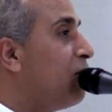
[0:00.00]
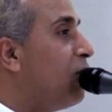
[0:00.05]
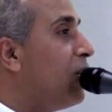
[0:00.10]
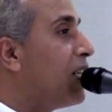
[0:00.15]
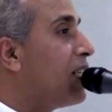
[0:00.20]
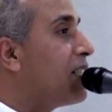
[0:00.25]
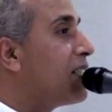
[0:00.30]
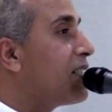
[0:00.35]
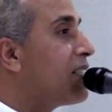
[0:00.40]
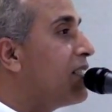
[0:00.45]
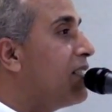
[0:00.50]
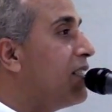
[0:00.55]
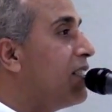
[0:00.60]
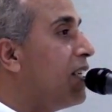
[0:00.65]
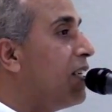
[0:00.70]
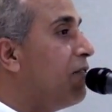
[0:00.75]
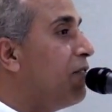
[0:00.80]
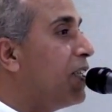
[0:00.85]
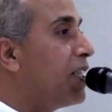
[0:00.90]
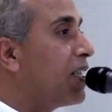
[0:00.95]
Where is
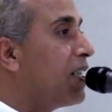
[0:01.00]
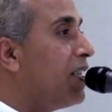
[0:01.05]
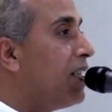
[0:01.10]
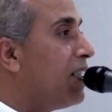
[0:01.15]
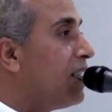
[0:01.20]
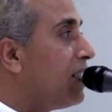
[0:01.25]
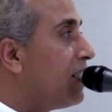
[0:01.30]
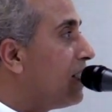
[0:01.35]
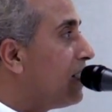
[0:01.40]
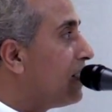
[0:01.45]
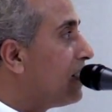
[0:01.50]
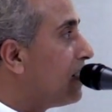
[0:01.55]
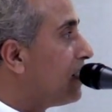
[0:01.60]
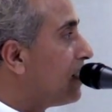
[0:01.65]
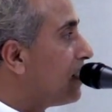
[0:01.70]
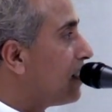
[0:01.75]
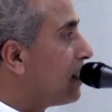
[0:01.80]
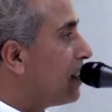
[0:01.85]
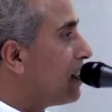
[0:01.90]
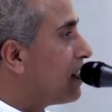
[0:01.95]
Devika?
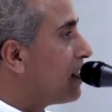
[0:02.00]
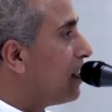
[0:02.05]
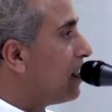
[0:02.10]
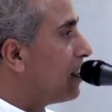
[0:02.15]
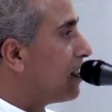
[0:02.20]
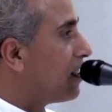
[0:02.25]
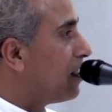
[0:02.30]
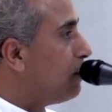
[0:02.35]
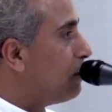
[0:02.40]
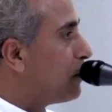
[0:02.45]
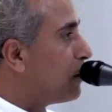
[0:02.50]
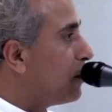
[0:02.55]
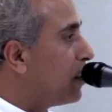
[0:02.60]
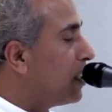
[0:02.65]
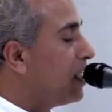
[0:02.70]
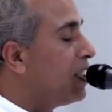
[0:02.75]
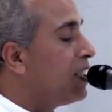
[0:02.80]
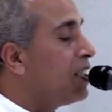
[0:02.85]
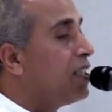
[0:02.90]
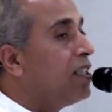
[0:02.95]
She hasn't come
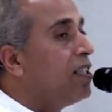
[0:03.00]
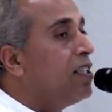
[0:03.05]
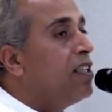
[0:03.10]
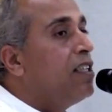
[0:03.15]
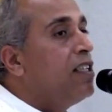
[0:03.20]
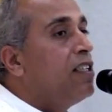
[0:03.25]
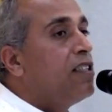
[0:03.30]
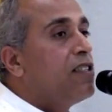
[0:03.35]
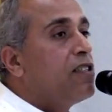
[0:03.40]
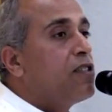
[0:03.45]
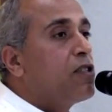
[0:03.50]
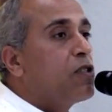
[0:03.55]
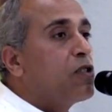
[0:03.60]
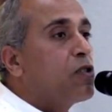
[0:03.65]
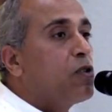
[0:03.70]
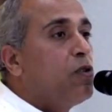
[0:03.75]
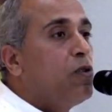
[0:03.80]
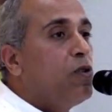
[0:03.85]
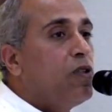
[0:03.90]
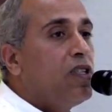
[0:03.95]
today.
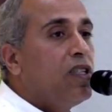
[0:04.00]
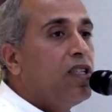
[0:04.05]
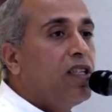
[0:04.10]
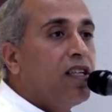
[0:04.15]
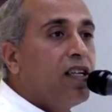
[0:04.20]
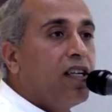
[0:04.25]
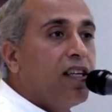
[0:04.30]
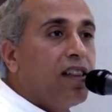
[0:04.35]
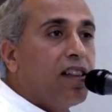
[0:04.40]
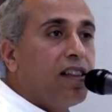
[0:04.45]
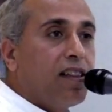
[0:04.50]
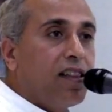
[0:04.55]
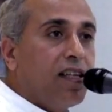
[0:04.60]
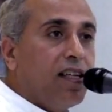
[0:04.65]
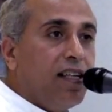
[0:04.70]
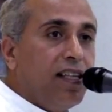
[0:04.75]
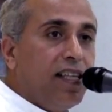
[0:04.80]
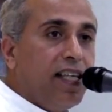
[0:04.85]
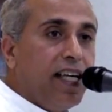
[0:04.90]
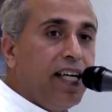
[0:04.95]
So,
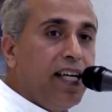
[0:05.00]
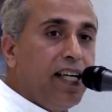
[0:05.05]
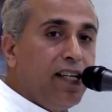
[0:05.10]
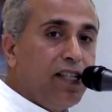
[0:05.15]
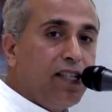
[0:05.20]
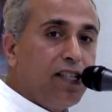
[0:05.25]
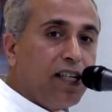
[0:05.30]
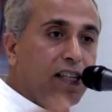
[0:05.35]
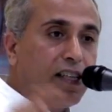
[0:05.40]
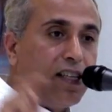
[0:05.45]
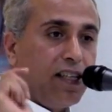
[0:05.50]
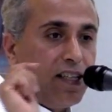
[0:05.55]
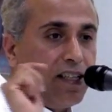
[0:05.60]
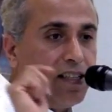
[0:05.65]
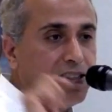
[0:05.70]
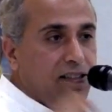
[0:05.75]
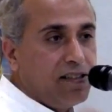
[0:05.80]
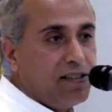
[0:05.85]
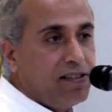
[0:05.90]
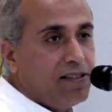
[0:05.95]
Tade
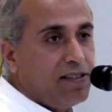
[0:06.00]
jati.